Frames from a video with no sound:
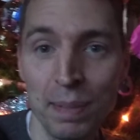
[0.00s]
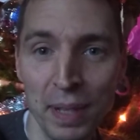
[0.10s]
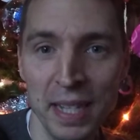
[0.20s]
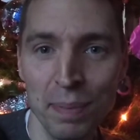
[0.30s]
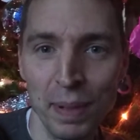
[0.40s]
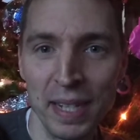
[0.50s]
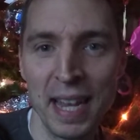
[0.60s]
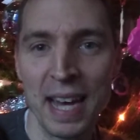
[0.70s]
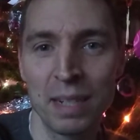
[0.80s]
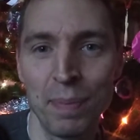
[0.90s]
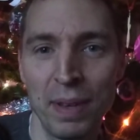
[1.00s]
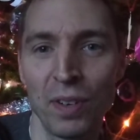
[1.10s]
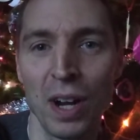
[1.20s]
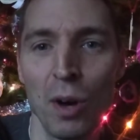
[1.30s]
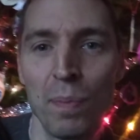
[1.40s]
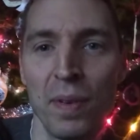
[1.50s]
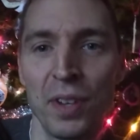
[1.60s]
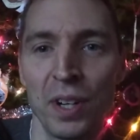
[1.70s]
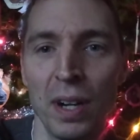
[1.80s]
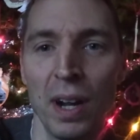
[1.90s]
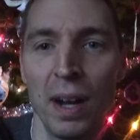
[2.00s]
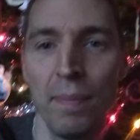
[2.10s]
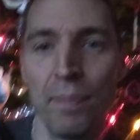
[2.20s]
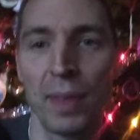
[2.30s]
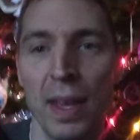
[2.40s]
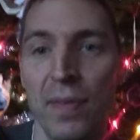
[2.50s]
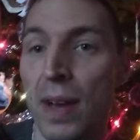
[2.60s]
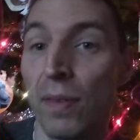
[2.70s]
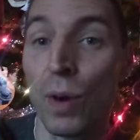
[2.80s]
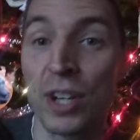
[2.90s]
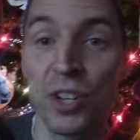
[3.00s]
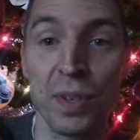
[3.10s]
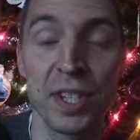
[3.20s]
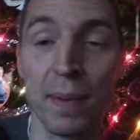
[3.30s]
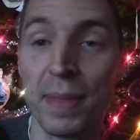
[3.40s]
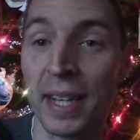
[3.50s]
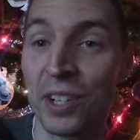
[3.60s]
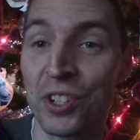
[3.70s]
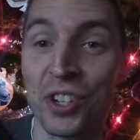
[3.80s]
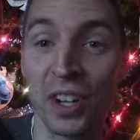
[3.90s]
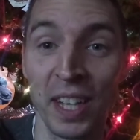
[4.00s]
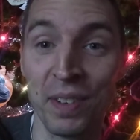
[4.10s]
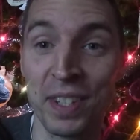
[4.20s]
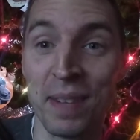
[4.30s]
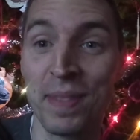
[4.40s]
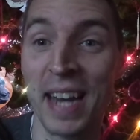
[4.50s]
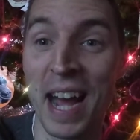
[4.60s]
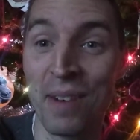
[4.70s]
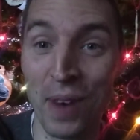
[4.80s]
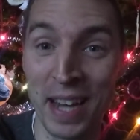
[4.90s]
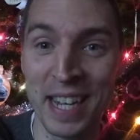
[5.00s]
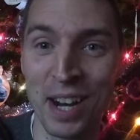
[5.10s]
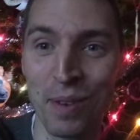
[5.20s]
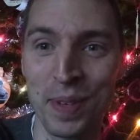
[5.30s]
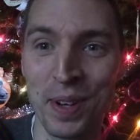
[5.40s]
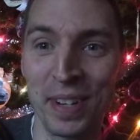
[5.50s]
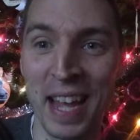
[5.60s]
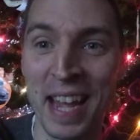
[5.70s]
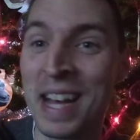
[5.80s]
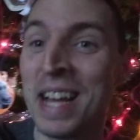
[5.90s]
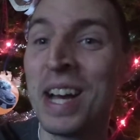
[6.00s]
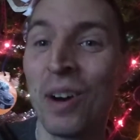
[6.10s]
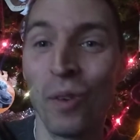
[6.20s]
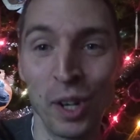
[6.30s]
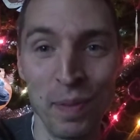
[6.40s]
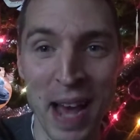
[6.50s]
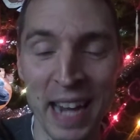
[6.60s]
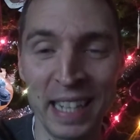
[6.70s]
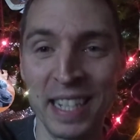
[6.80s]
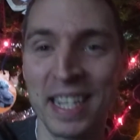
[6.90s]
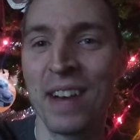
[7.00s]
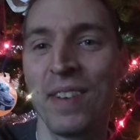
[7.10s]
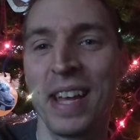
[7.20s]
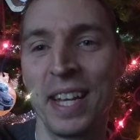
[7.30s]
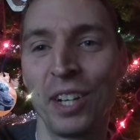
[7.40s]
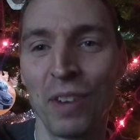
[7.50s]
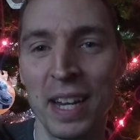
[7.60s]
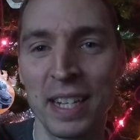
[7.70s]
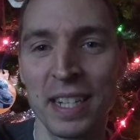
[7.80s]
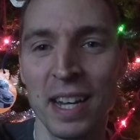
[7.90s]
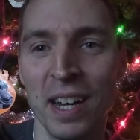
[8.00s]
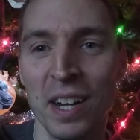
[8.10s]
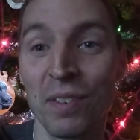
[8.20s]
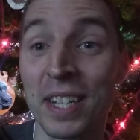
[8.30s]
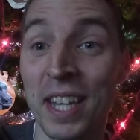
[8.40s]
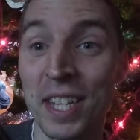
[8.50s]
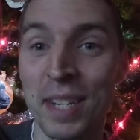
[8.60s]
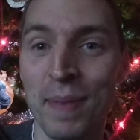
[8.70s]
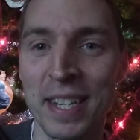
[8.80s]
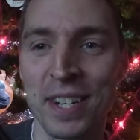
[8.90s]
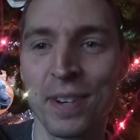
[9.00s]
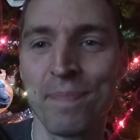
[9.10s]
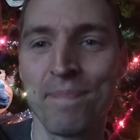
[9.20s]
please, please ask me for help if you have a question with something, you're struggling with something. I want to help you. Okay, welcome back. Let's have a great rest of the semester.